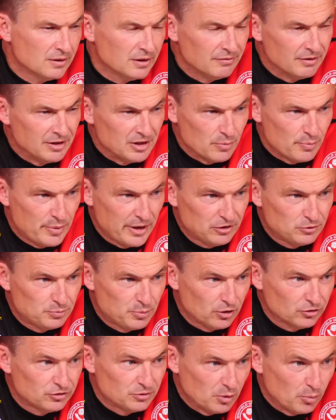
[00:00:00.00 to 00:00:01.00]
are in the best
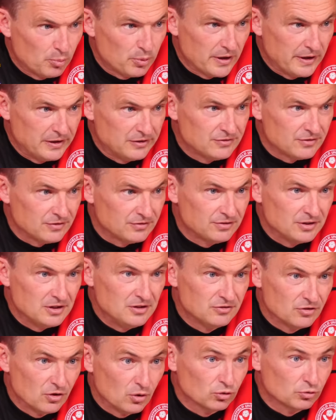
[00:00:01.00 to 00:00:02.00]
possible place to
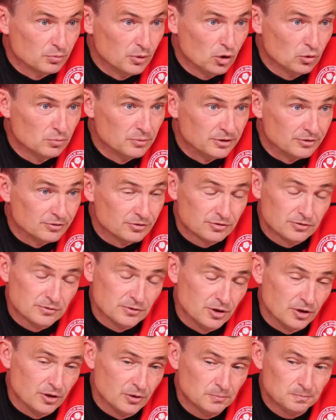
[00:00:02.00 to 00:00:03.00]
seize those moments,
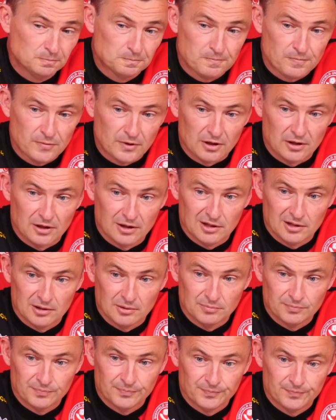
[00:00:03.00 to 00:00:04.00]
you know.
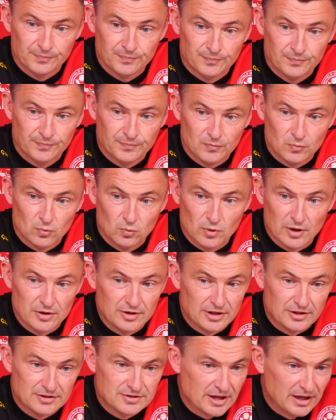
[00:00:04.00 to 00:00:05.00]

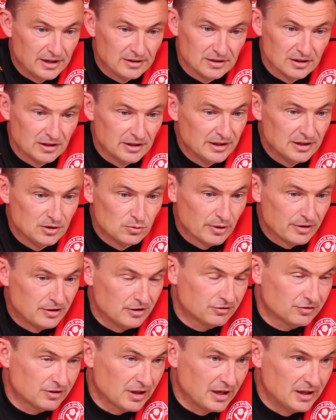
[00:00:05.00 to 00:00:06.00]
Whether you take the lead, whether
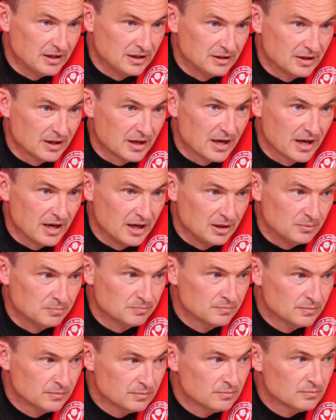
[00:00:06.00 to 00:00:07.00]
you're staying in the
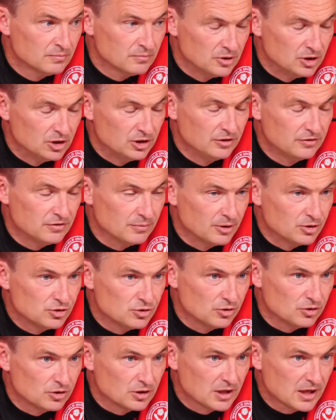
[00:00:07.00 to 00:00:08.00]
game, you need to make
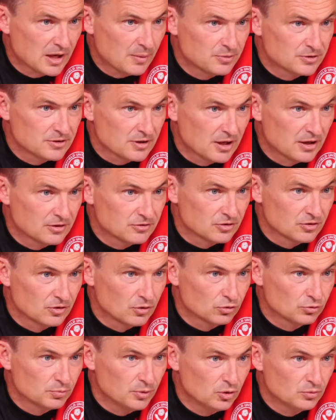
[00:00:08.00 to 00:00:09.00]
sure you can capitalise on
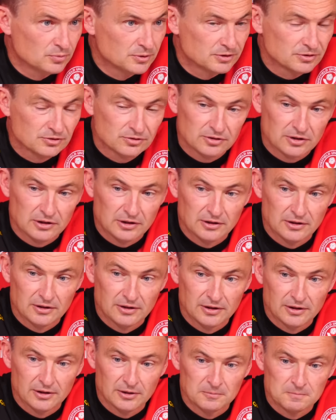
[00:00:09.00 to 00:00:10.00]
those moments.
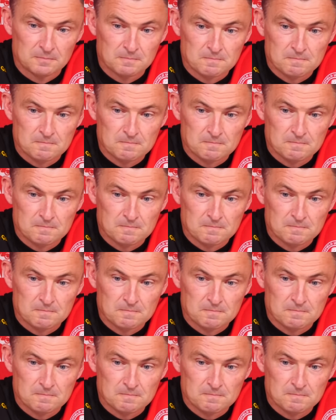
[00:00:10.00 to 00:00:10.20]
And